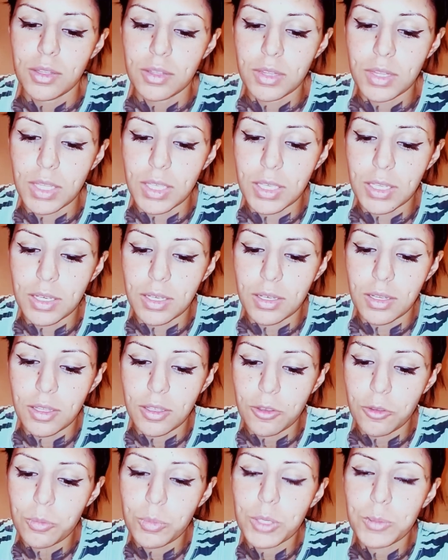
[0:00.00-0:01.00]
then
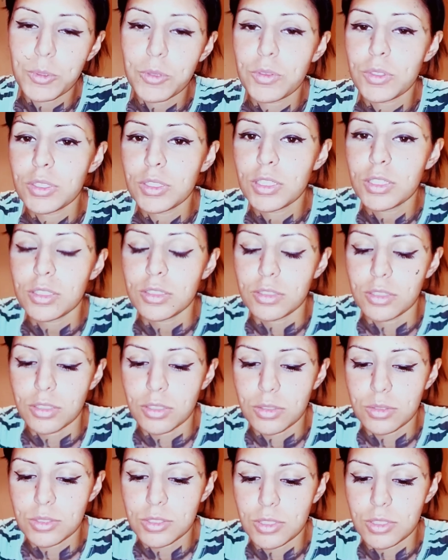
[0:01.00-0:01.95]
it'll make me feel good, you know.